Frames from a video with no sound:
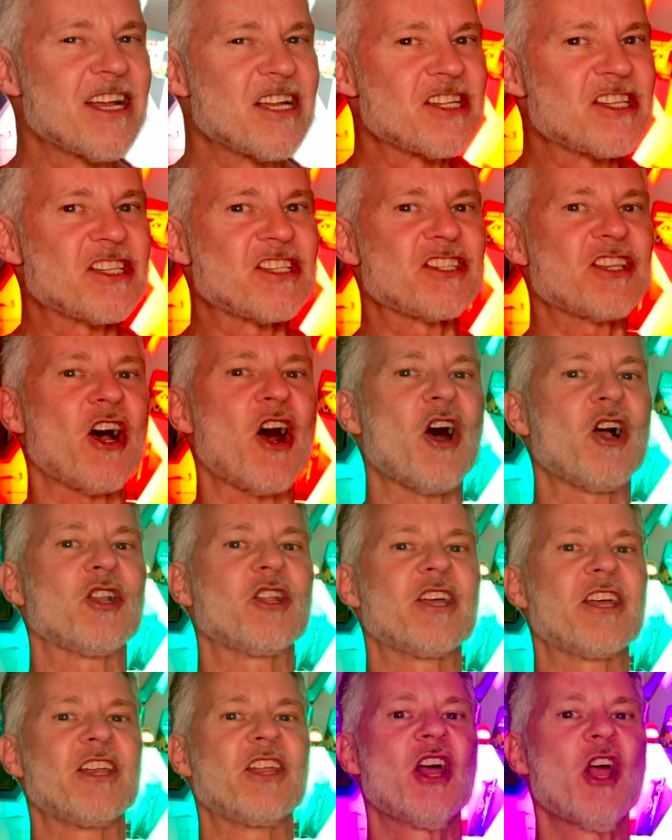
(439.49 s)

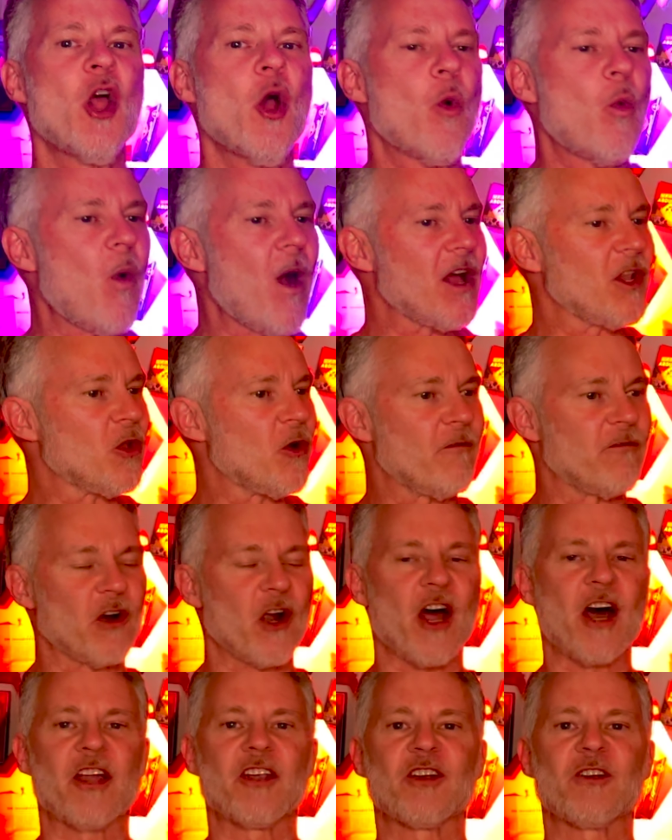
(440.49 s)
solid, well
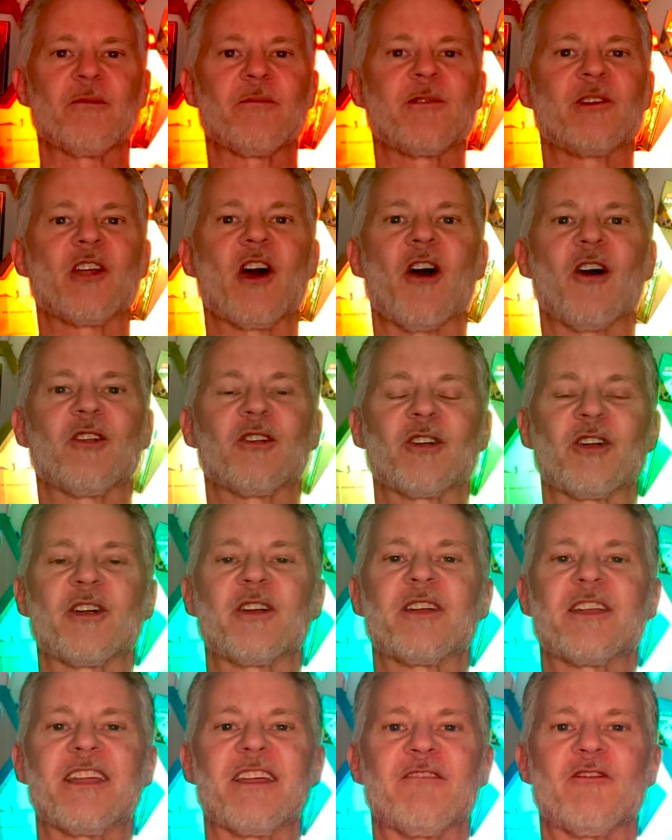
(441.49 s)
over $100
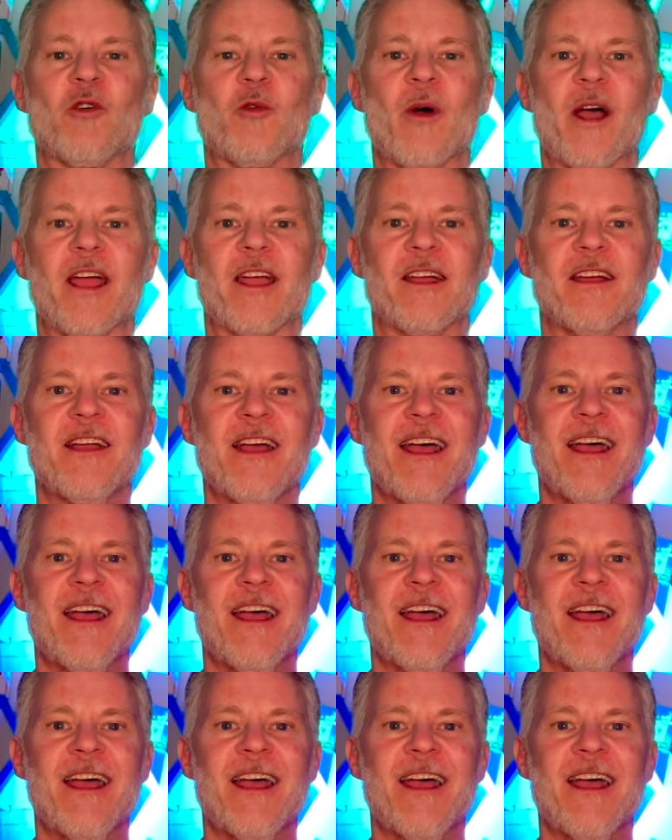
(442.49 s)
giveaway.